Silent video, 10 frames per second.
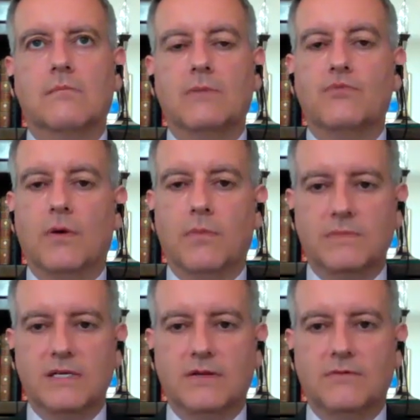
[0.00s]
make
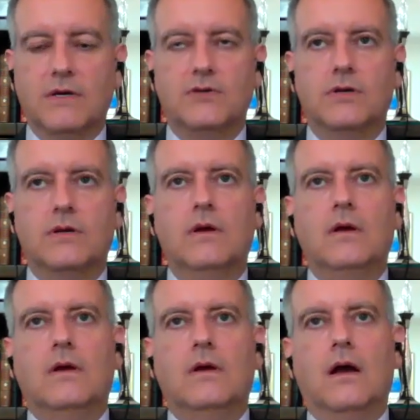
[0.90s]
problems in the region,
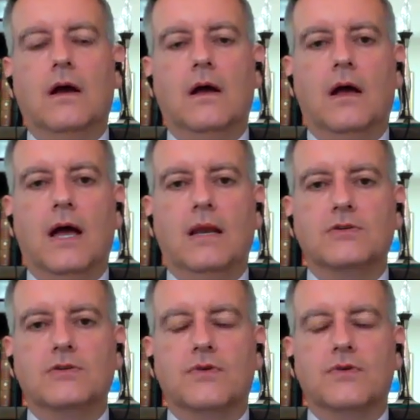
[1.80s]
and
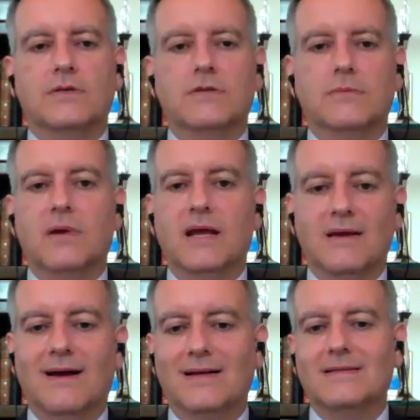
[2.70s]
it's trying to
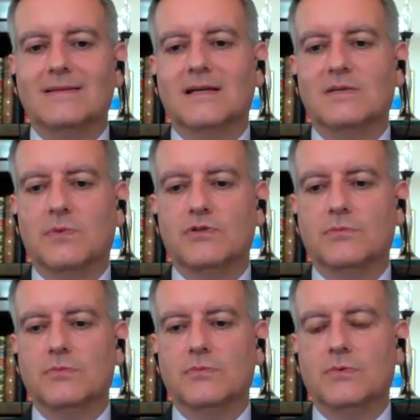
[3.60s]
play nice as
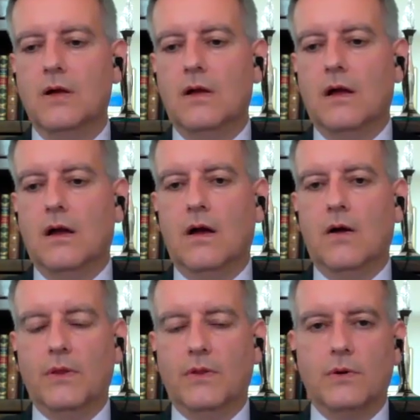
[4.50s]
possible
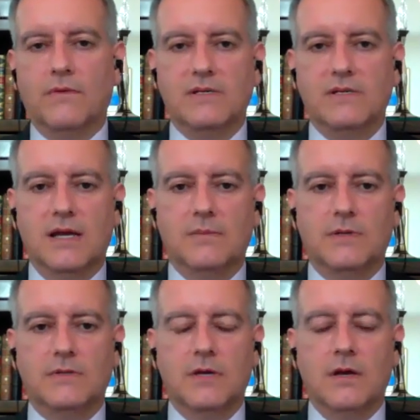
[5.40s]
with all of its
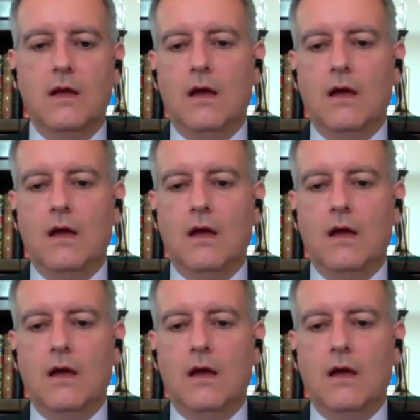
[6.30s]
neighbors.